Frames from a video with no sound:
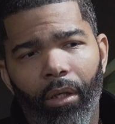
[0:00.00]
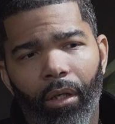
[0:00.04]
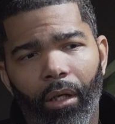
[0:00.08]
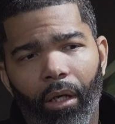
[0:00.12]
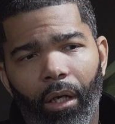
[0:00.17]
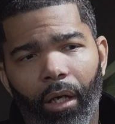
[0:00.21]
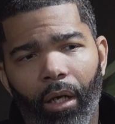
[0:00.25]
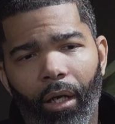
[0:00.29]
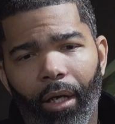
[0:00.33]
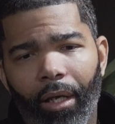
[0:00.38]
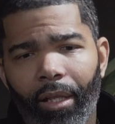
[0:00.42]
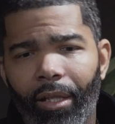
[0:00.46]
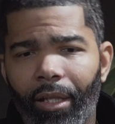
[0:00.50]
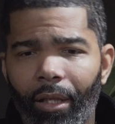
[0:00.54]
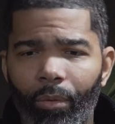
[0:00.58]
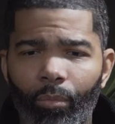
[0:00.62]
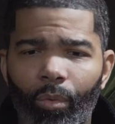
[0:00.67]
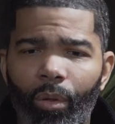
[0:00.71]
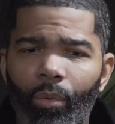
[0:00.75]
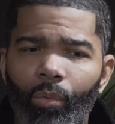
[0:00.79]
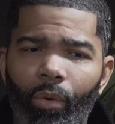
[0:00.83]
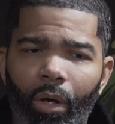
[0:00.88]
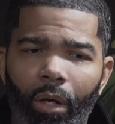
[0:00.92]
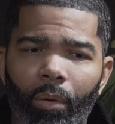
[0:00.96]
And then
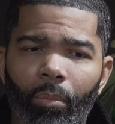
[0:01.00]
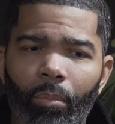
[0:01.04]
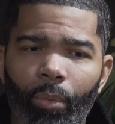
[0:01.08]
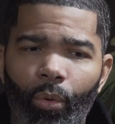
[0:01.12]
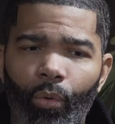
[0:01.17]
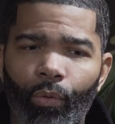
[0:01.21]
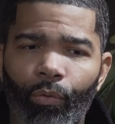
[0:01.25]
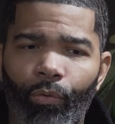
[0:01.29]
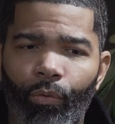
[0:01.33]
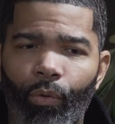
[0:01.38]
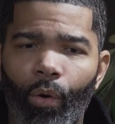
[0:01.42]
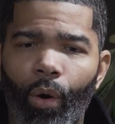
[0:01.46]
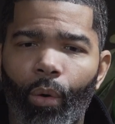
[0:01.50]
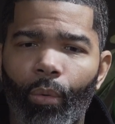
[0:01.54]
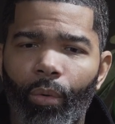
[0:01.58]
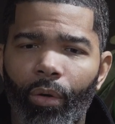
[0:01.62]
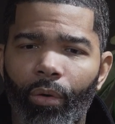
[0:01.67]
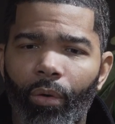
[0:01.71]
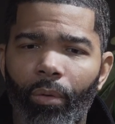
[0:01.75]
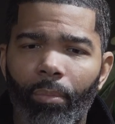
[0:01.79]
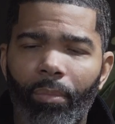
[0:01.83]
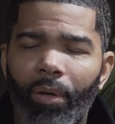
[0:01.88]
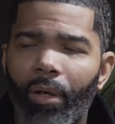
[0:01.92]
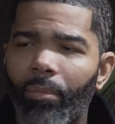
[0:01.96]
we want to move forward
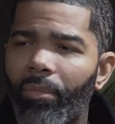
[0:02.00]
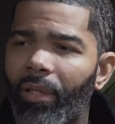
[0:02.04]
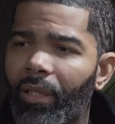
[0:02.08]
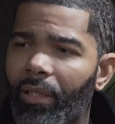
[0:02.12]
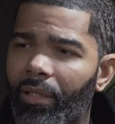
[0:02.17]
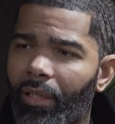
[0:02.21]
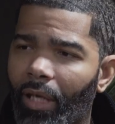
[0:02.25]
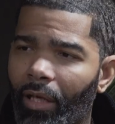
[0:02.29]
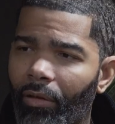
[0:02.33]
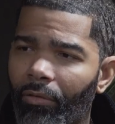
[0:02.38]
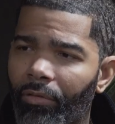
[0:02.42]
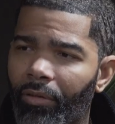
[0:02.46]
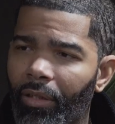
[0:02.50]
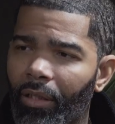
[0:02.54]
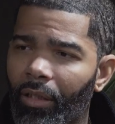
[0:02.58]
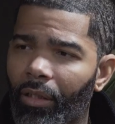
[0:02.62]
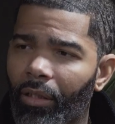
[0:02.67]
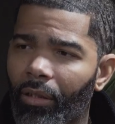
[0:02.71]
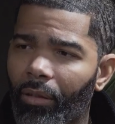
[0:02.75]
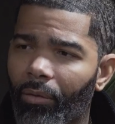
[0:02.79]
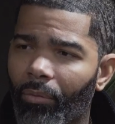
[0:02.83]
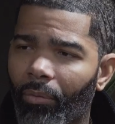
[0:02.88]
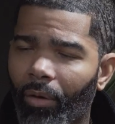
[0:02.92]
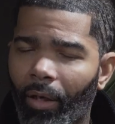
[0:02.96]
on public safety,
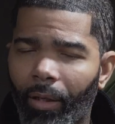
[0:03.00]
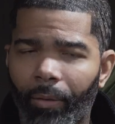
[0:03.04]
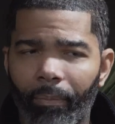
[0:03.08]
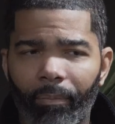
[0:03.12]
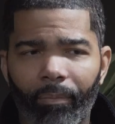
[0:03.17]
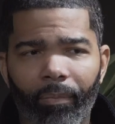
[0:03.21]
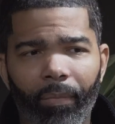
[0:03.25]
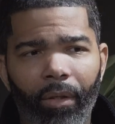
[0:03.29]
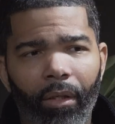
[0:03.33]
right?